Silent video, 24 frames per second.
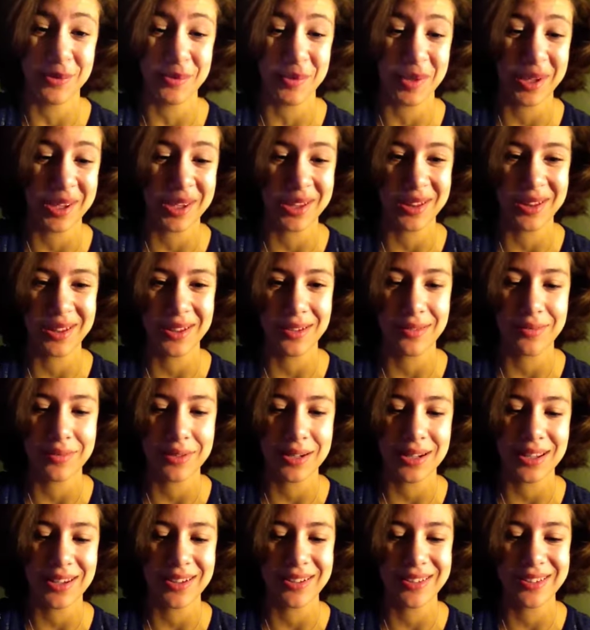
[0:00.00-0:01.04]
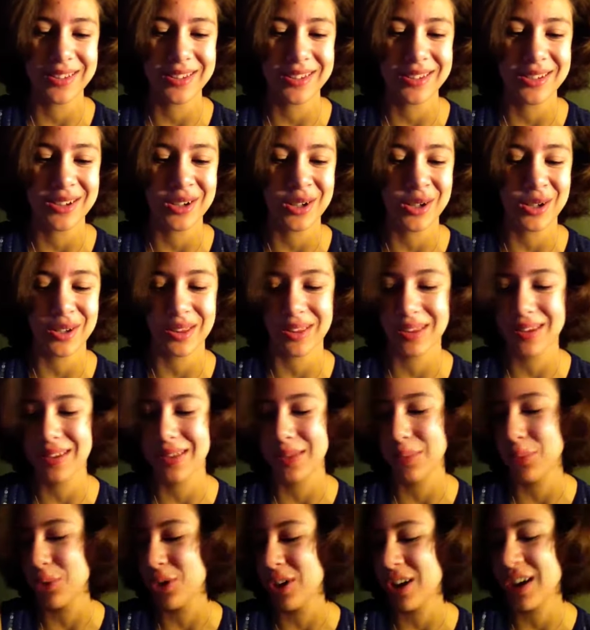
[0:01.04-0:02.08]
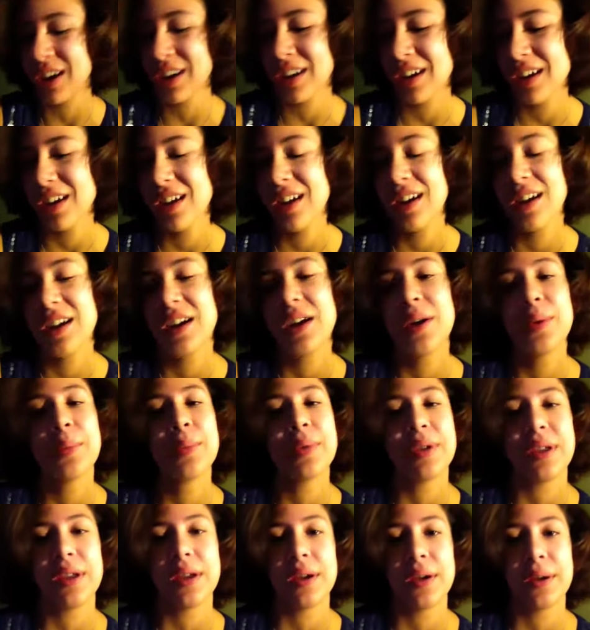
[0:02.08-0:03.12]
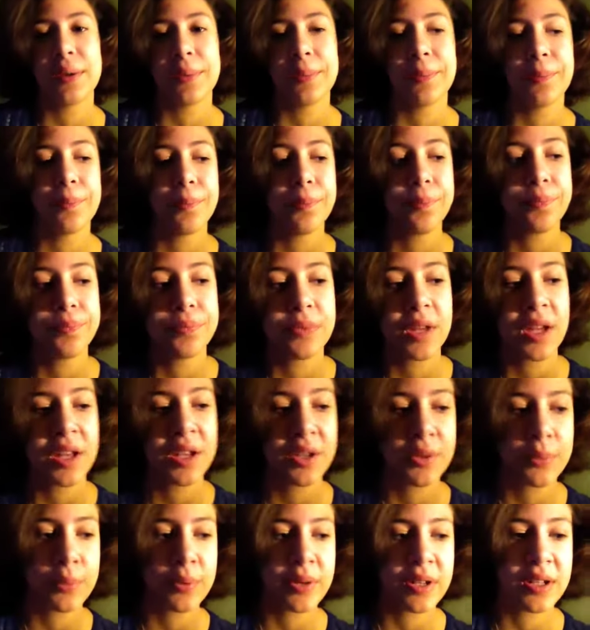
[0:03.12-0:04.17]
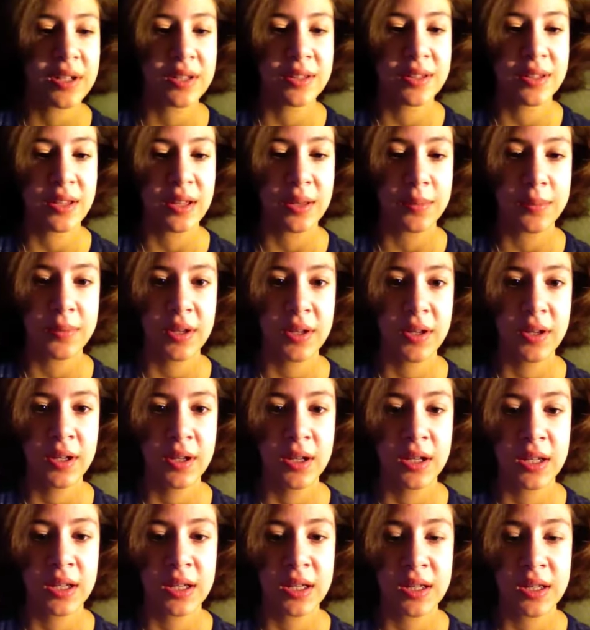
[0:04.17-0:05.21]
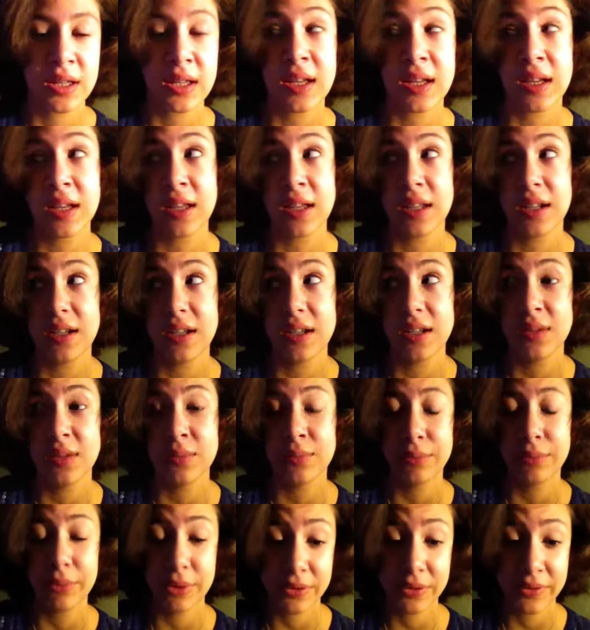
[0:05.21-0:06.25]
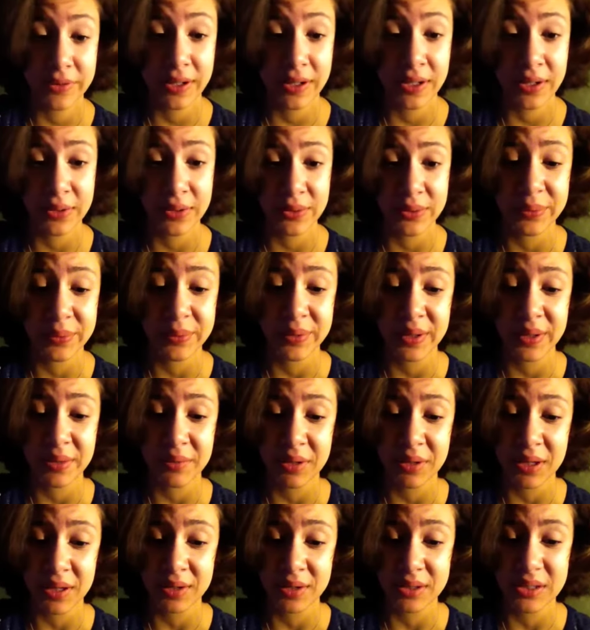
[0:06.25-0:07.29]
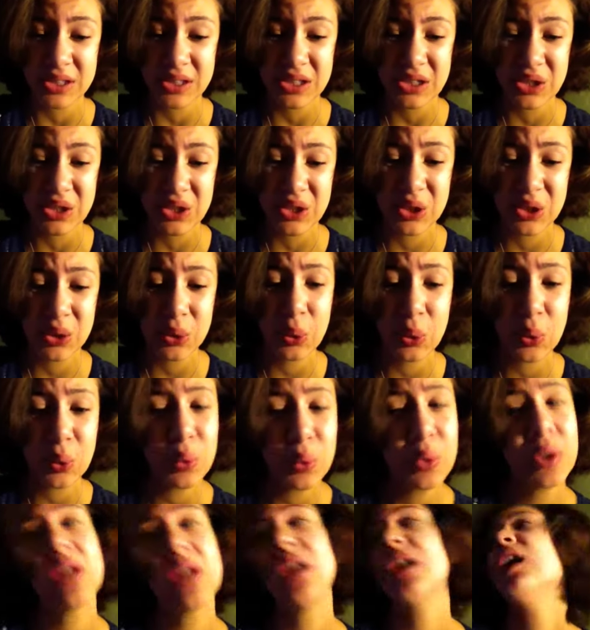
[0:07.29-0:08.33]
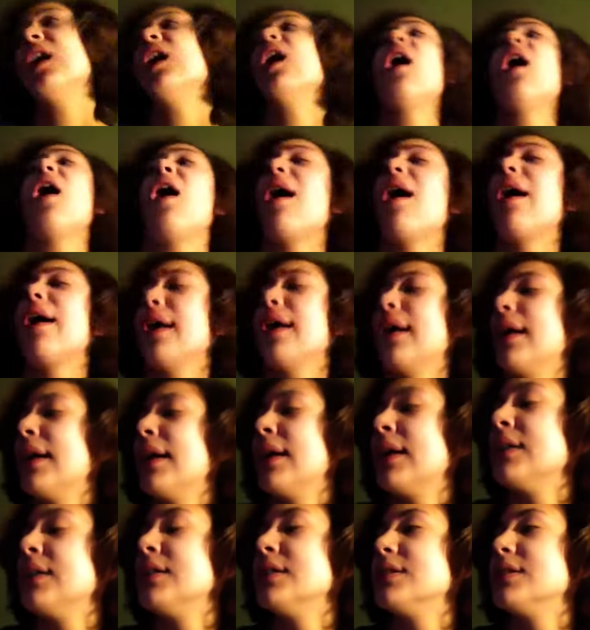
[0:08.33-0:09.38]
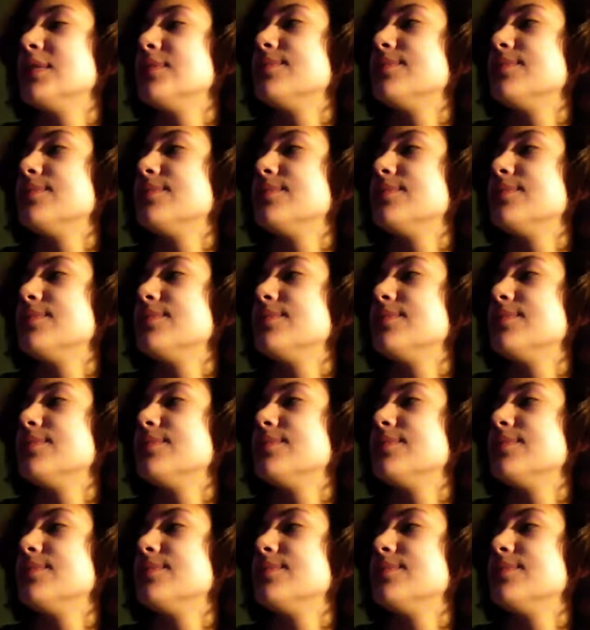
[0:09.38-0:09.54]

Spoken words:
making these videos early in the morning. But I just wanted to say I'm sorry and that more videos will be coming out soon. And